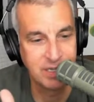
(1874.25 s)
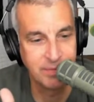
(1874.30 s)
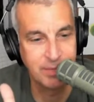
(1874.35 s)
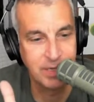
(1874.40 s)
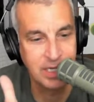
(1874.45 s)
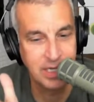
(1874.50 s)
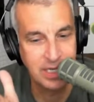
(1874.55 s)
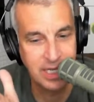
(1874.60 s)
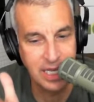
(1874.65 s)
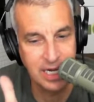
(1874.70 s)
to
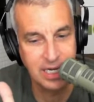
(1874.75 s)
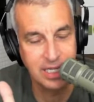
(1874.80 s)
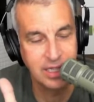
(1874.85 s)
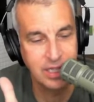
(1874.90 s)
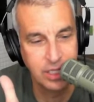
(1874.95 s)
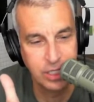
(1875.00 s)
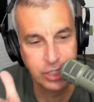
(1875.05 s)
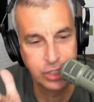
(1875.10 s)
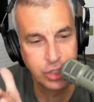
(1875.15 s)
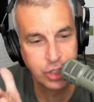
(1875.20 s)
be
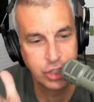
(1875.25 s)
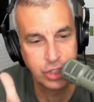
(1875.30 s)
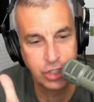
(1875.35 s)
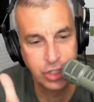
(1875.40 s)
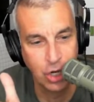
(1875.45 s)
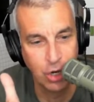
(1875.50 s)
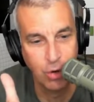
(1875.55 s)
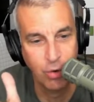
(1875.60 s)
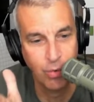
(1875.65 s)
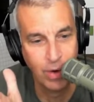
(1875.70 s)
getting this
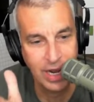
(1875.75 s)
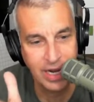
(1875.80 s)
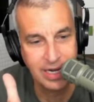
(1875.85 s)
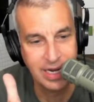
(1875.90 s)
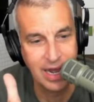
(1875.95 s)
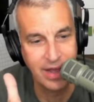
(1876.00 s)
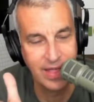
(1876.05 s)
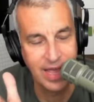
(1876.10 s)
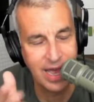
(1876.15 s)
show right now?